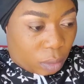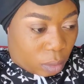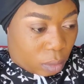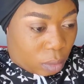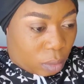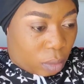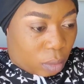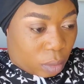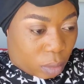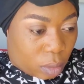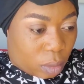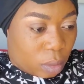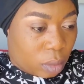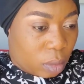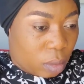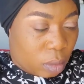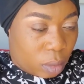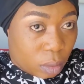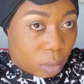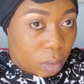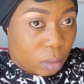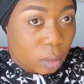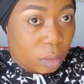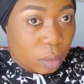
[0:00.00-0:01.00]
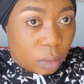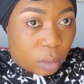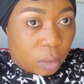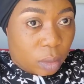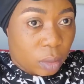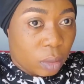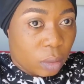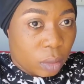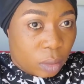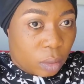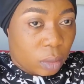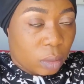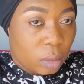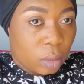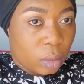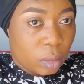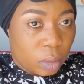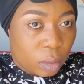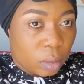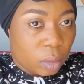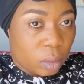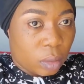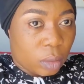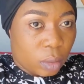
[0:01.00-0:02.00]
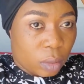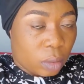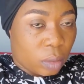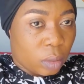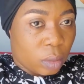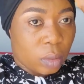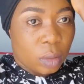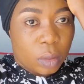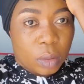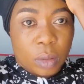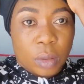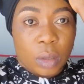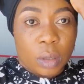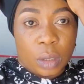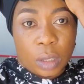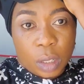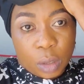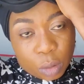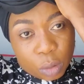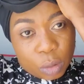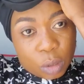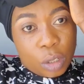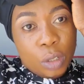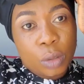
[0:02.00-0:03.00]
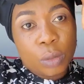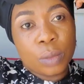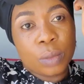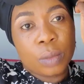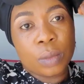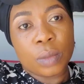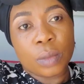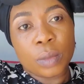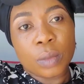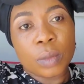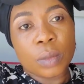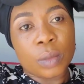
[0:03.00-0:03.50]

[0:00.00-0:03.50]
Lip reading: how are they going to cover the back side if their hair is not nice?